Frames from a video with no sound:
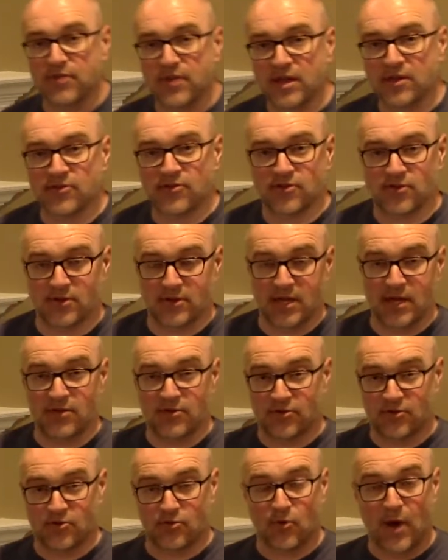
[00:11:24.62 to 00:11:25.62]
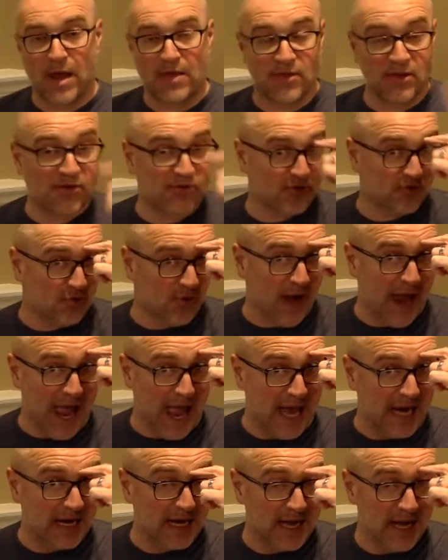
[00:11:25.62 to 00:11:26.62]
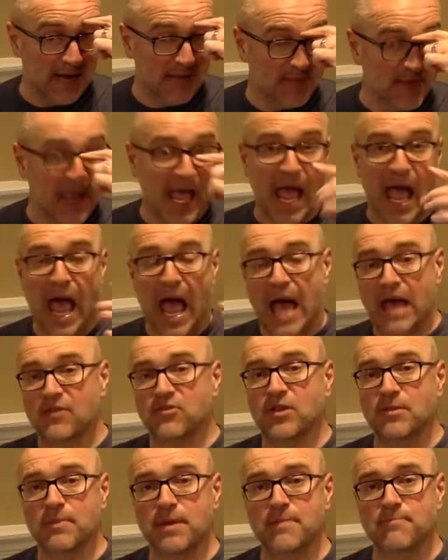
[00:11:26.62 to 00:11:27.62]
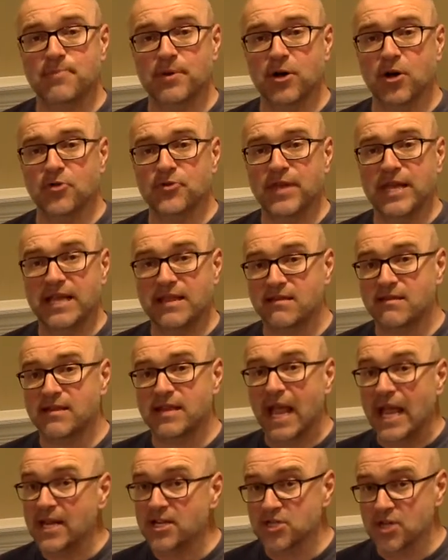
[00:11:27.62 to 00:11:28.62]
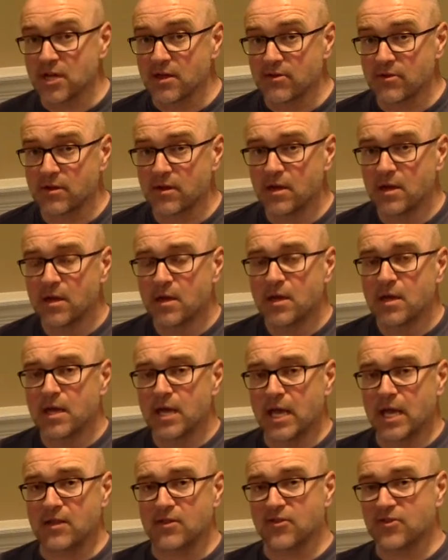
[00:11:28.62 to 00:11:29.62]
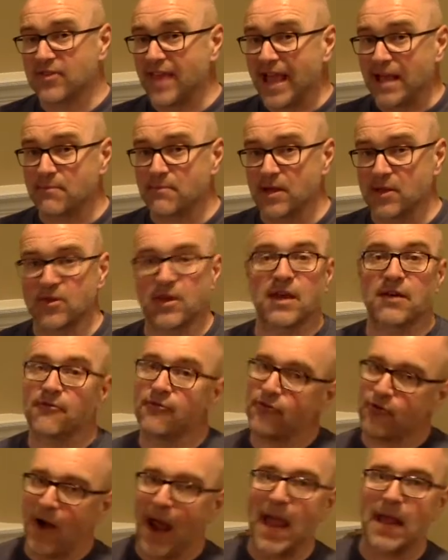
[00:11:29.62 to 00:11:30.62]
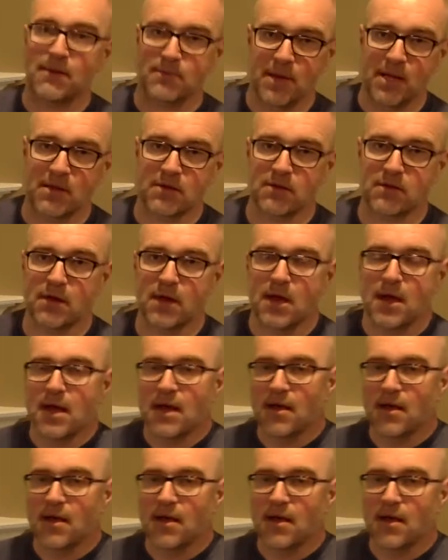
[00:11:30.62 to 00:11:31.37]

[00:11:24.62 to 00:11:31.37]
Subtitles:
this strand has to be built in stages, in segments, in fragments.